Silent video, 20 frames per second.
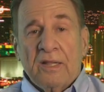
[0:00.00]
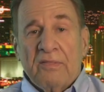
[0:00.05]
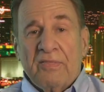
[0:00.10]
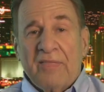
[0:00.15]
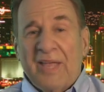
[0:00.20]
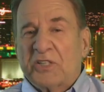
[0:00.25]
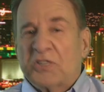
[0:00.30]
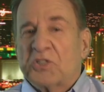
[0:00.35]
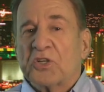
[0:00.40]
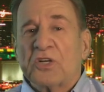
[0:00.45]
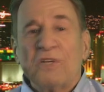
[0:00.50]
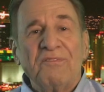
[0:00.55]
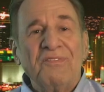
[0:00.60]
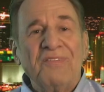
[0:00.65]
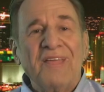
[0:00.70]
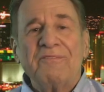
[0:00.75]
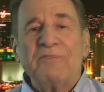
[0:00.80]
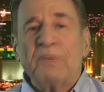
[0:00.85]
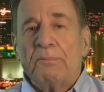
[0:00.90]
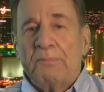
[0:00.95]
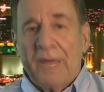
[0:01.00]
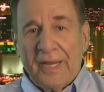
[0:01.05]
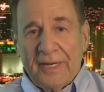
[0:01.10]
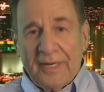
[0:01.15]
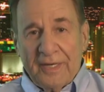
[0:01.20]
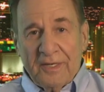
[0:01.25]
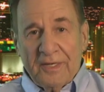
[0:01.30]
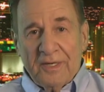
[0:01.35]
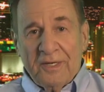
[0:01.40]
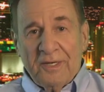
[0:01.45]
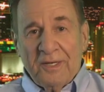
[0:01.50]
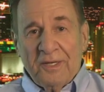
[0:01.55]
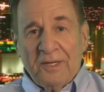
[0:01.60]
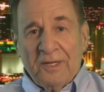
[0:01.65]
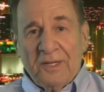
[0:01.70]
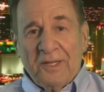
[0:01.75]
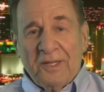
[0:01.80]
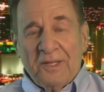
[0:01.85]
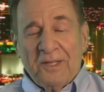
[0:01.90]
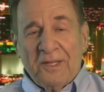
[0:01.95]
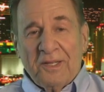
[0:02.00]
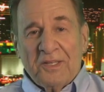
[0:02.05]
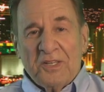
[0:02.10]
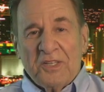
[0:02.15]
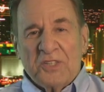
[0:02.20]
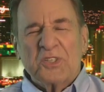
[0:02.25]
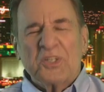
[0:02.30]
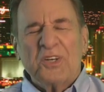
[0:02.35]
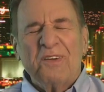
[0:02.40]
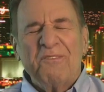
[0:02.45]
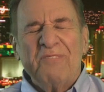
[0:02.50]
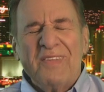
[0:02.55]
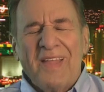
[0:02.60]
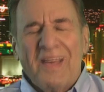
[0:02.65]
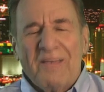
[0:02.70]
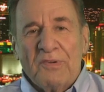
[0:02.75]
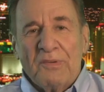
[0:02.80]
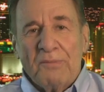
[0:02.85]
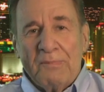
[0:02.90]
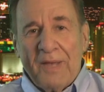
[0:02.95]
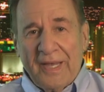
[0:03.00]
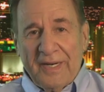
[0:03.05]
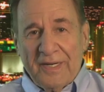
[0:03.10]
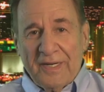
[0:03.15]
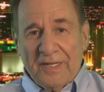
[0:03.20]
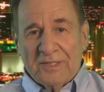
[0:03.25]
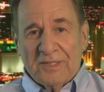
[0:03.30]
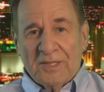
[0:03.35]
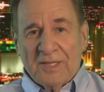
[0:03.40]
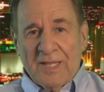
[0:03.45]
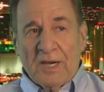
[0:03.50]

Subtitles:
that should have never made it. Should have never made it.